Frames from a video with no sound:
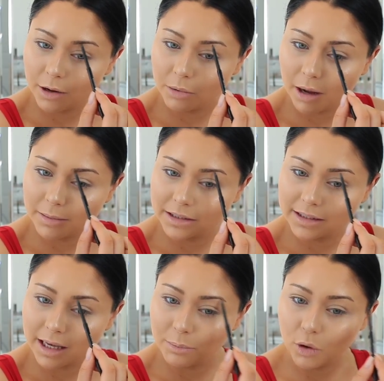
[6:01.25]
I'll probably
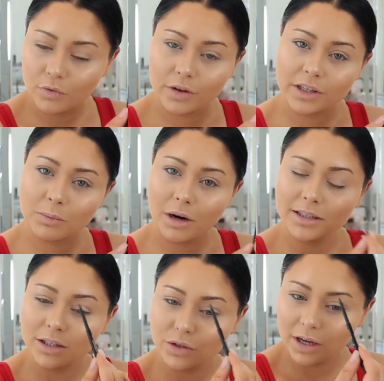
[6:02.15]
skip over this
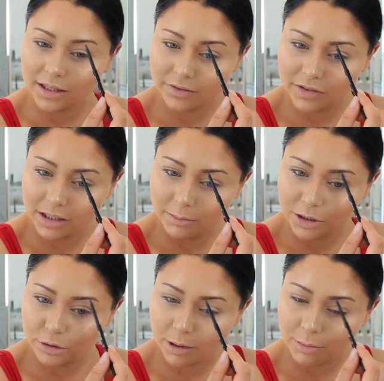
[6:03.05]
part you guys have seen
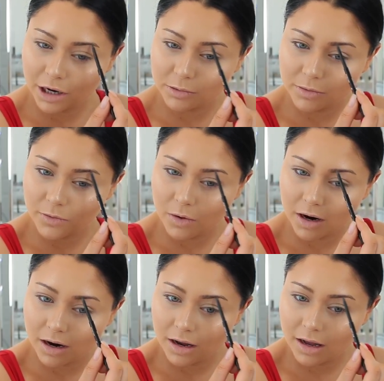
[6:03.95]
me do my brows
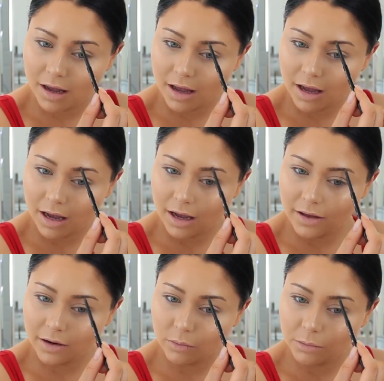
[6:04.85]
before,
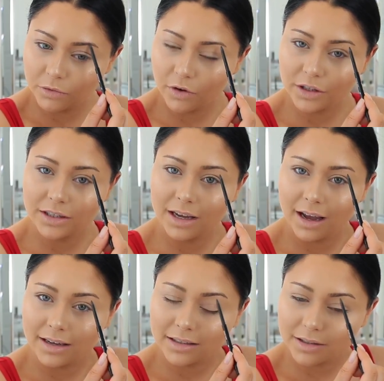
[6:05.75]
and we'll move on to the
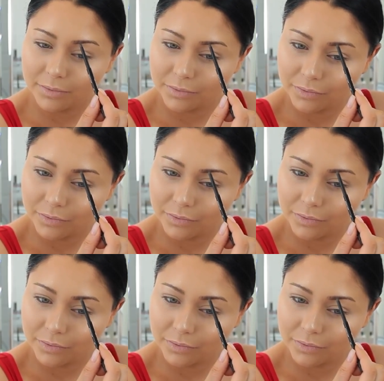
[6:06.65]
eyes.